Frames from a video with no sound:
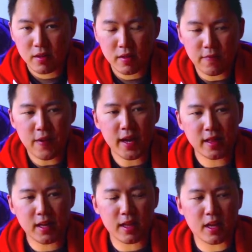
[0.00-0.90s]
the fact
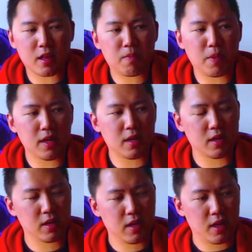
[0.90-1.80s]
that like it's been
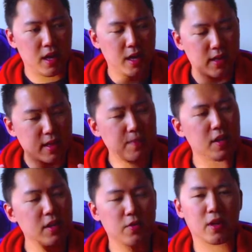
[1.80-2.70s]
accepted
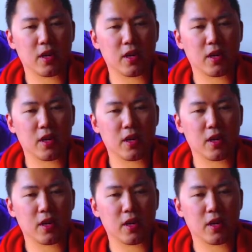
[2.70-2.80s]
into our